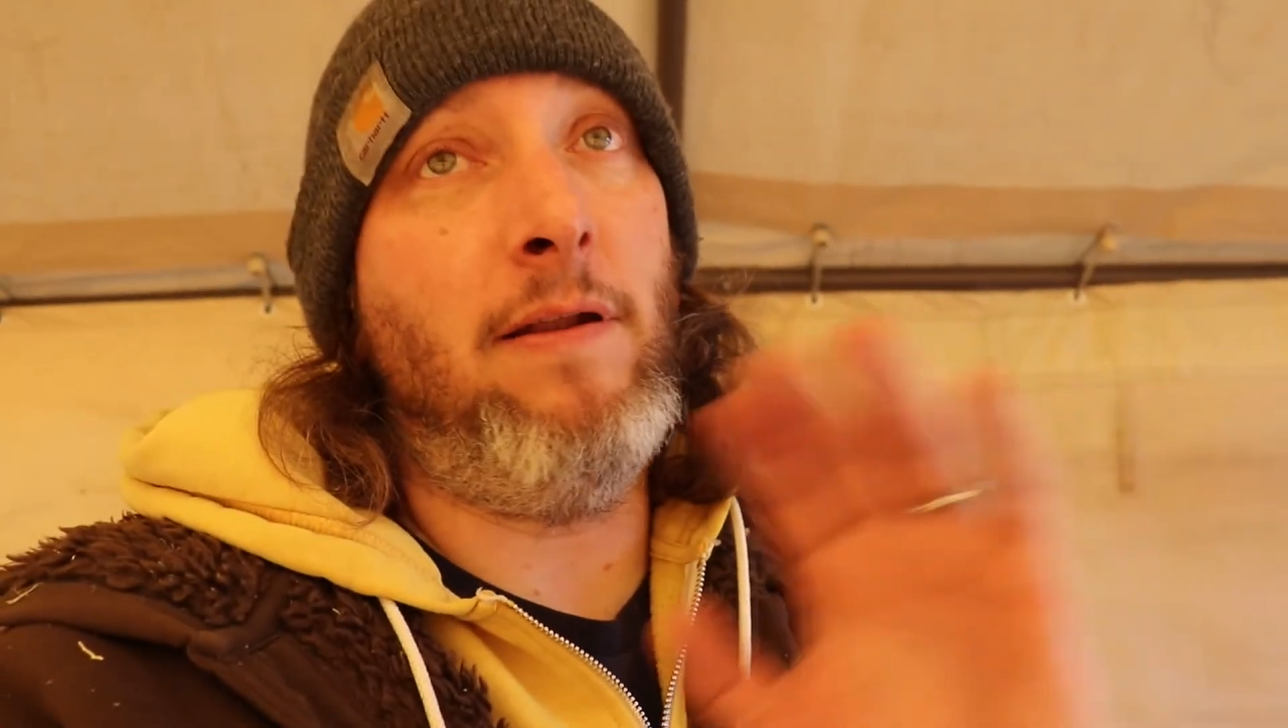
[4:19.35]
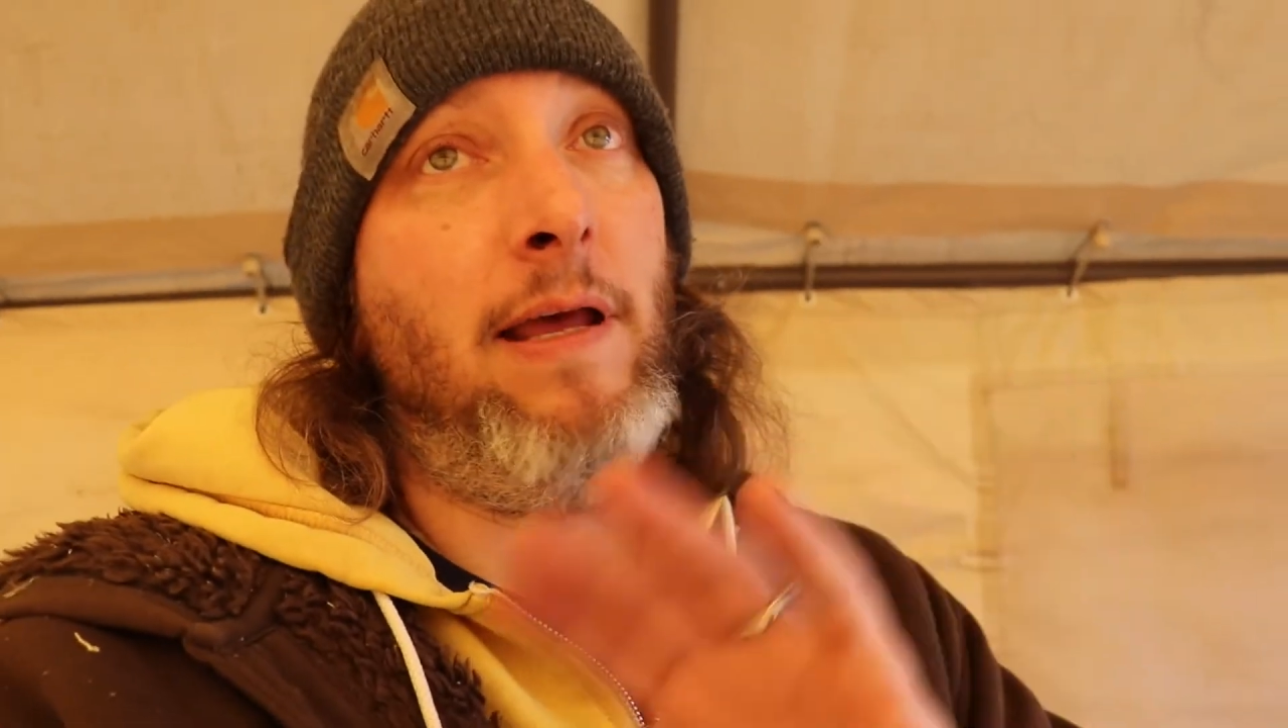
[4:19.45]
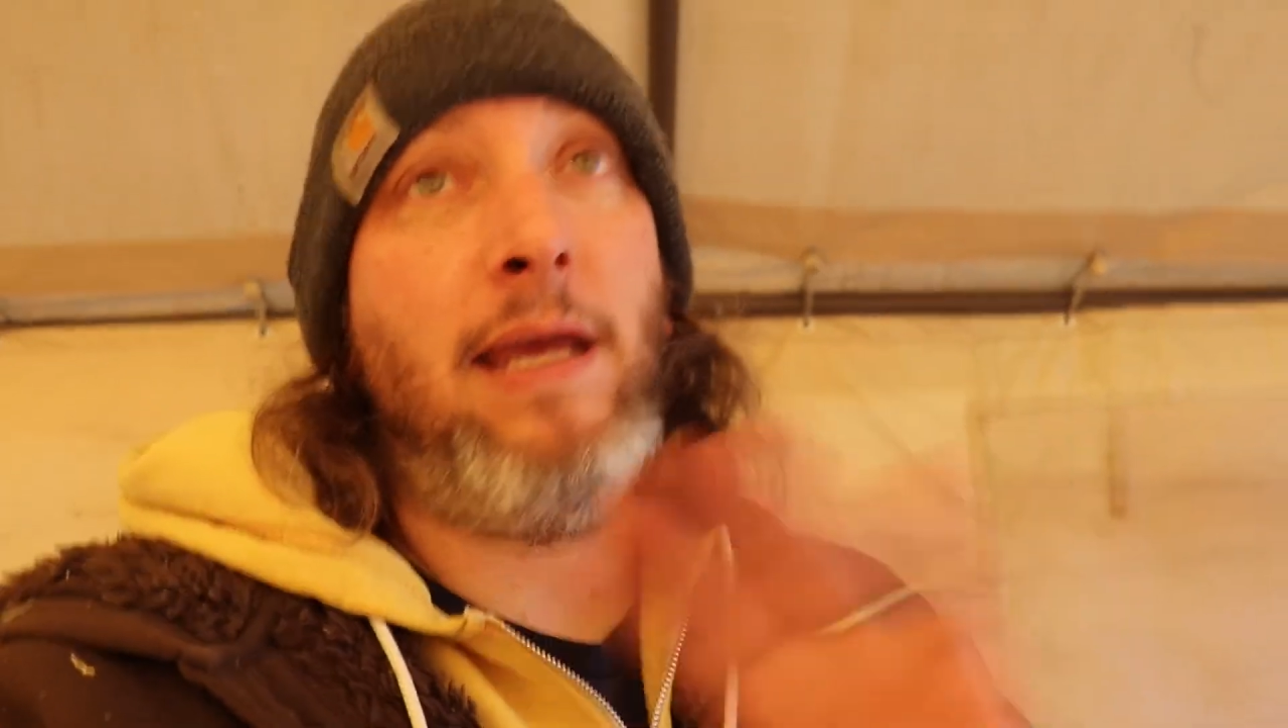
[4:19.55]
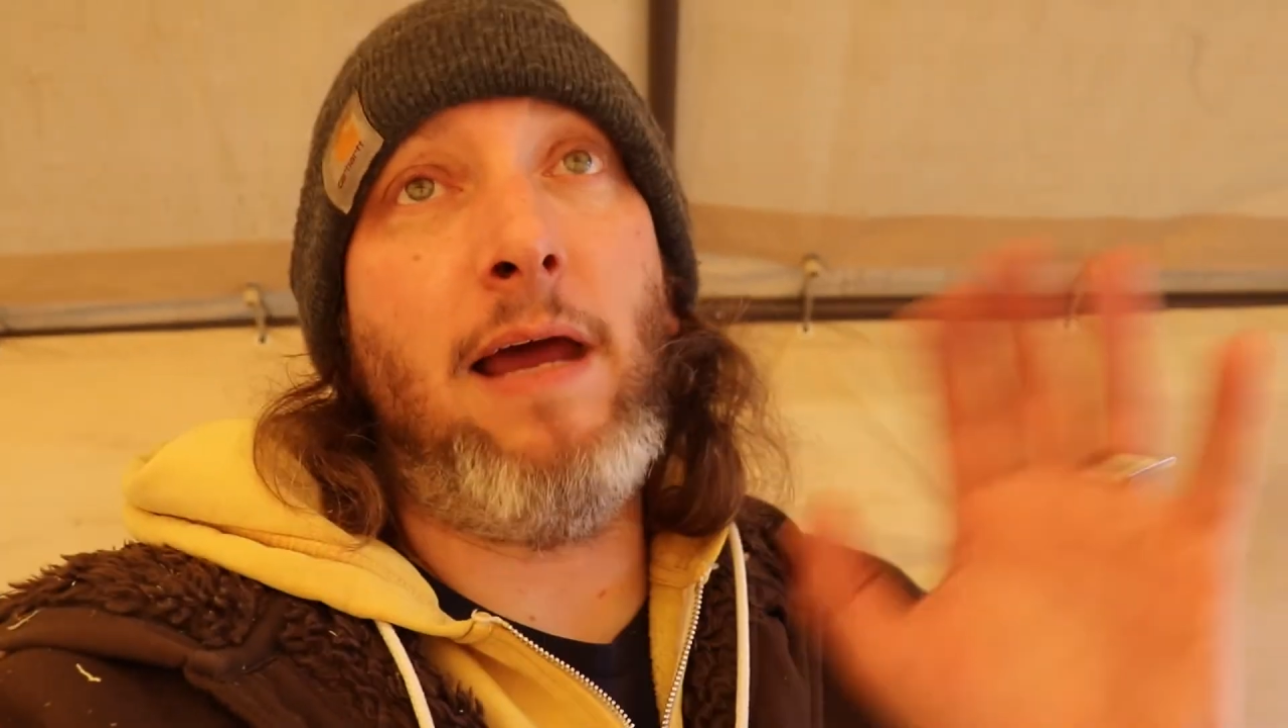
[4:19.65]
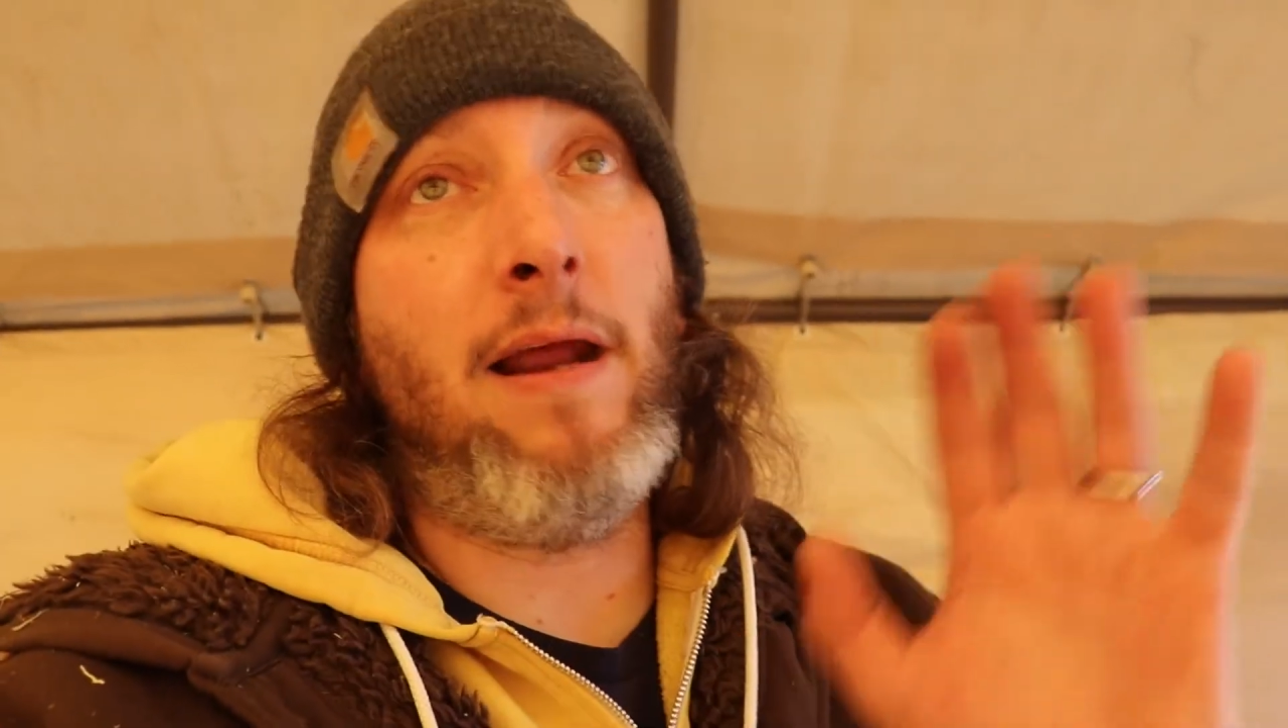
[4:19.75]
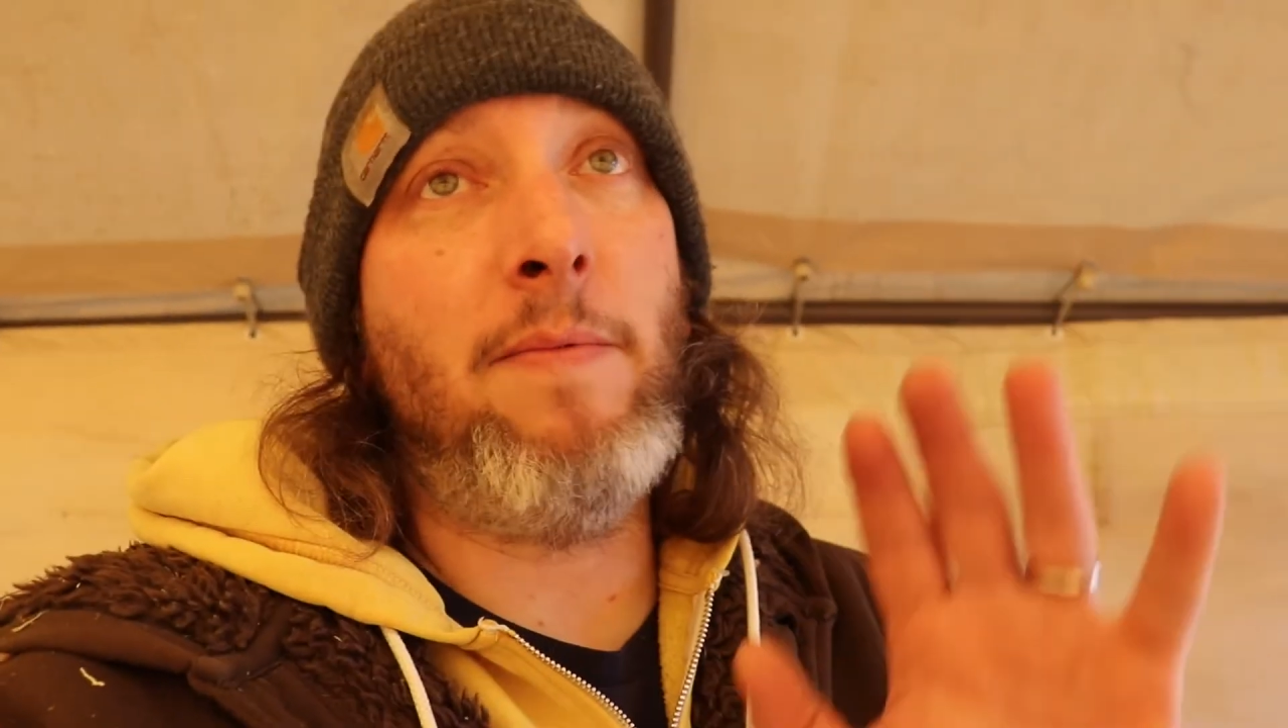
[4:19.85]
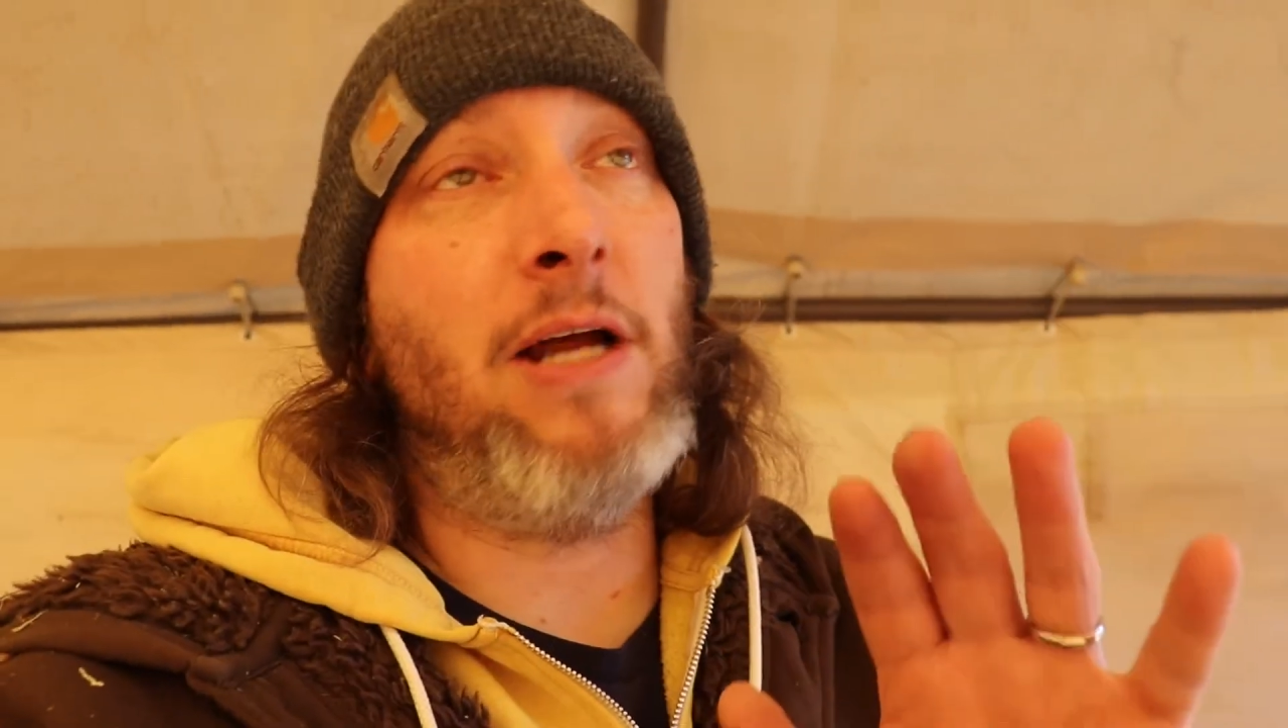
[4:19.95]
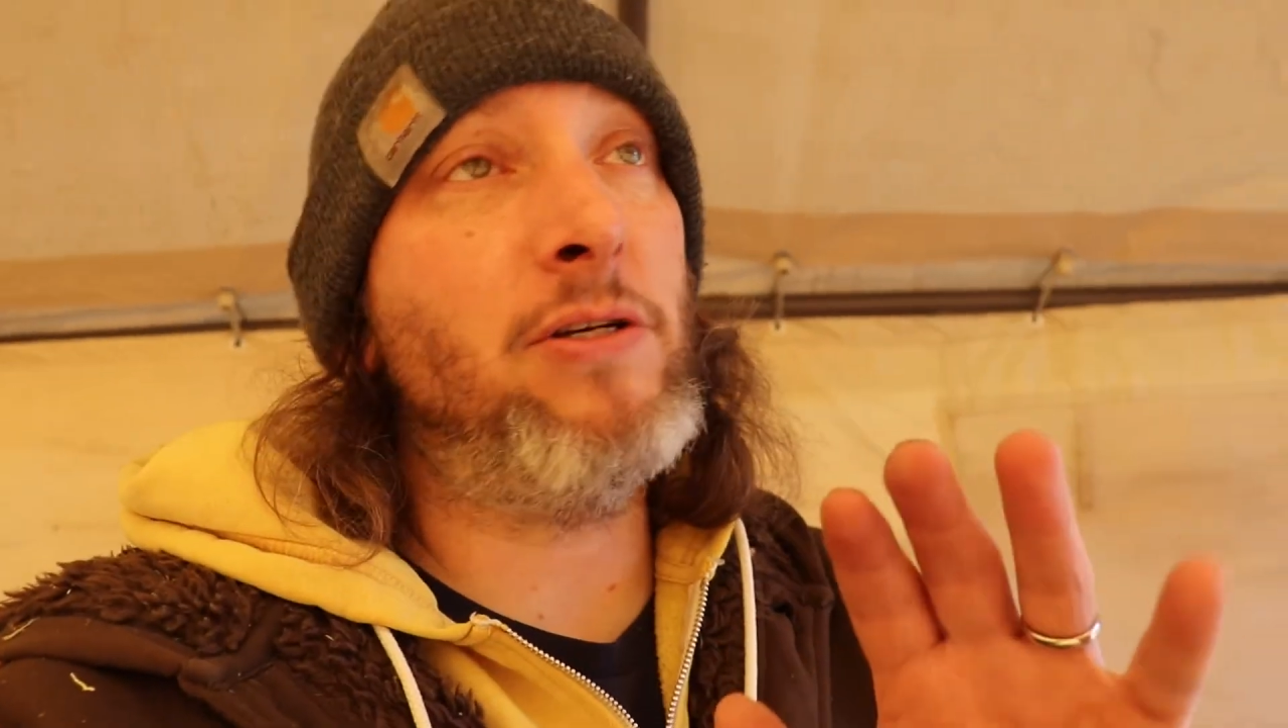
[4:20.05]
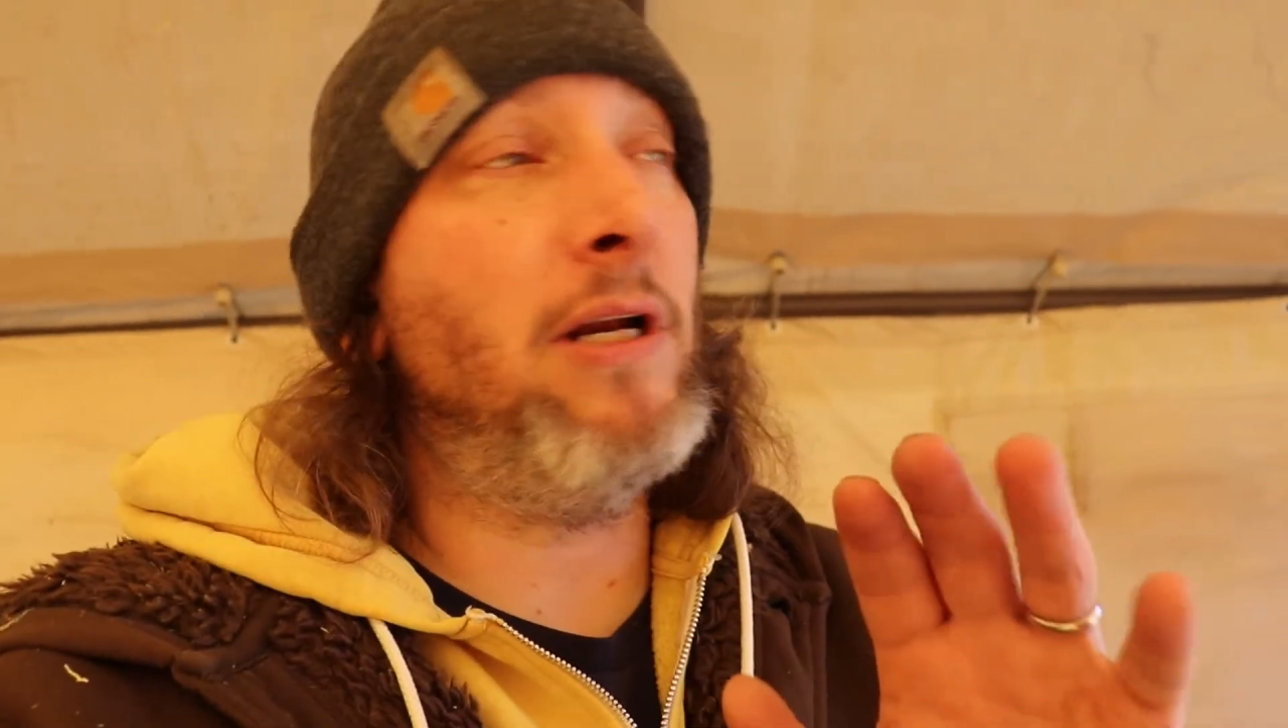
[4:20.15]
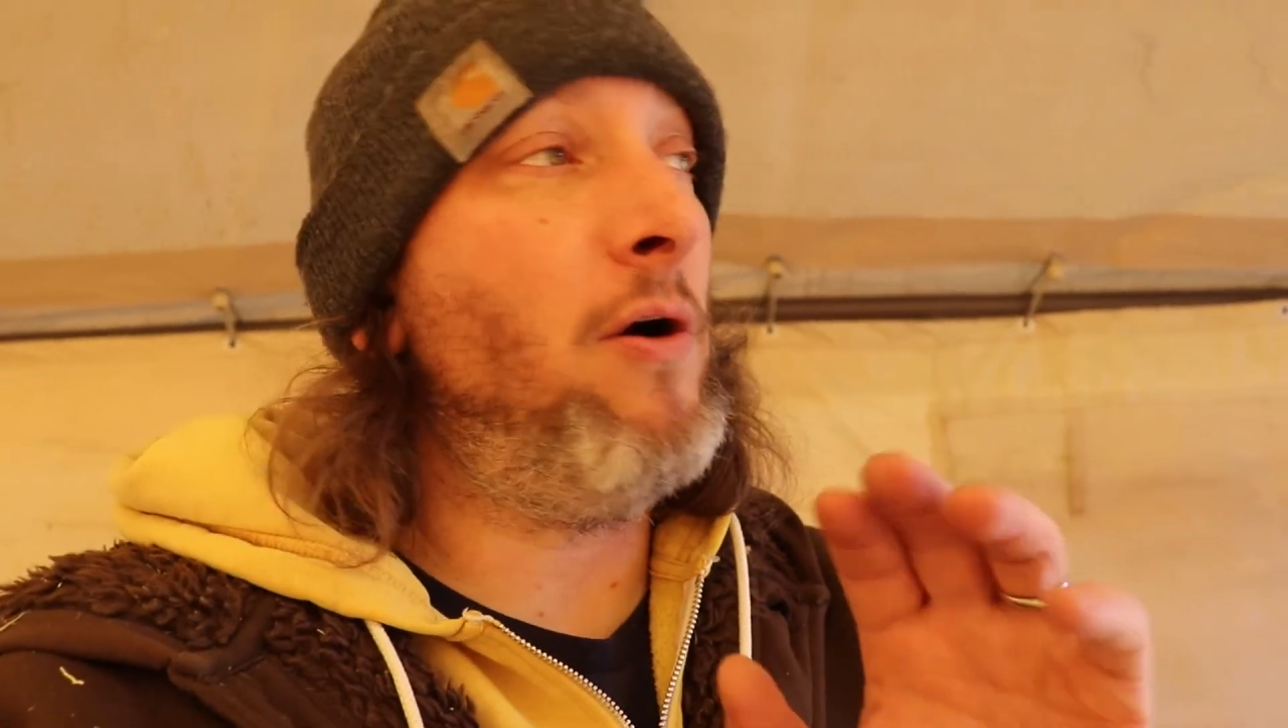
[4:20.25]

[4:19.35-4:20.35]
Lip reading: Like, I'm not trying